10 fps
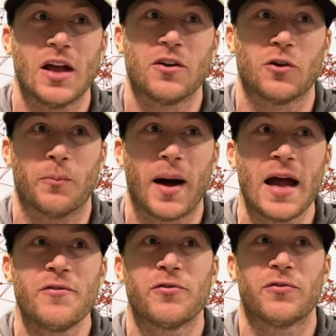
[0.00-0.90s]
So
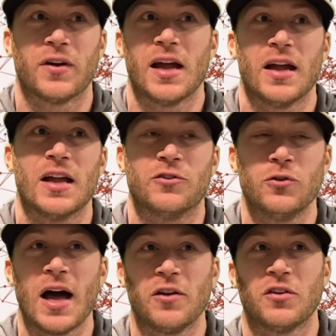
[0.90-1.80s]
my in
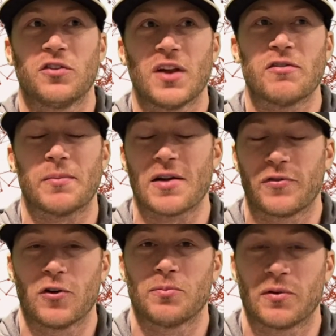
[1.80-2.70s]
2007, my
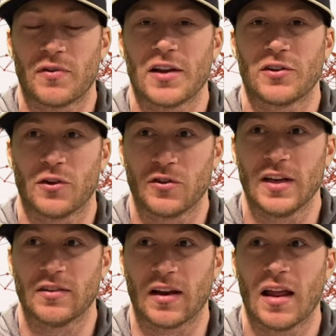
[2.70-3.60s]
first professional
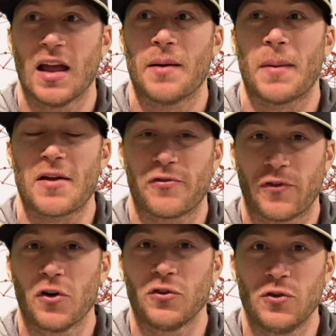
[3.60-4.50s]
season, my
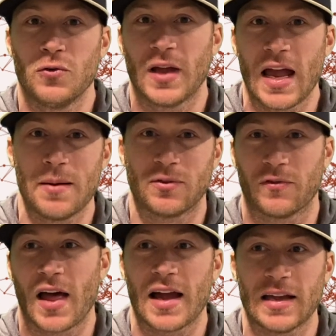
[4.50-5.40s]
first two games of
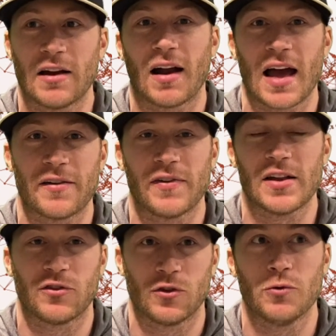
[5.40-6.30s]
that year, I had to
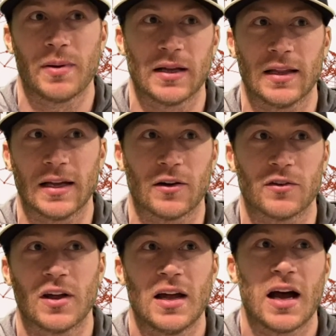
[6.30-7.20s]
face two big
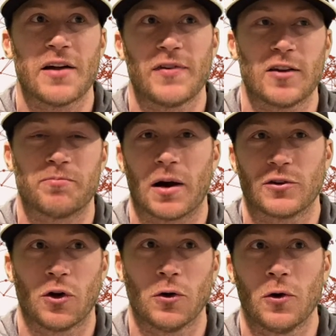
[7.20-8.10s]
leaguers. I faced
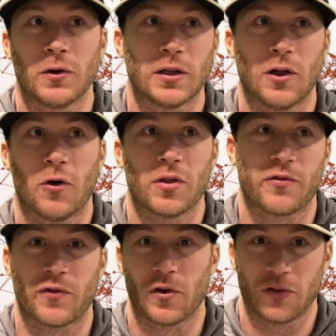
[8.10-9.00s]
Bartolo Colon the
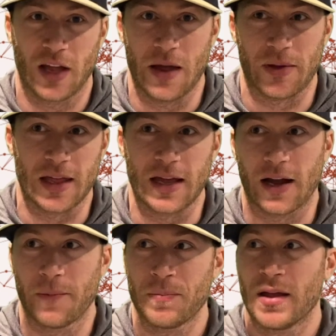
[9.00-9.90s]
first game of the
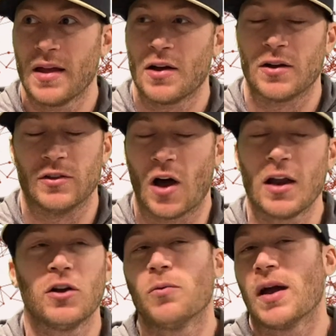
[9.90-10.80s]
year. Not a
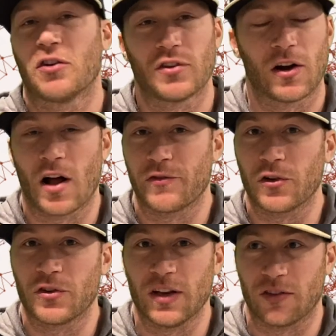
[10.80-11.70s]
good way to start off your
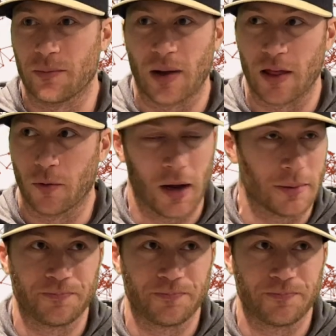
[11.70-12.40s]
season, by the way.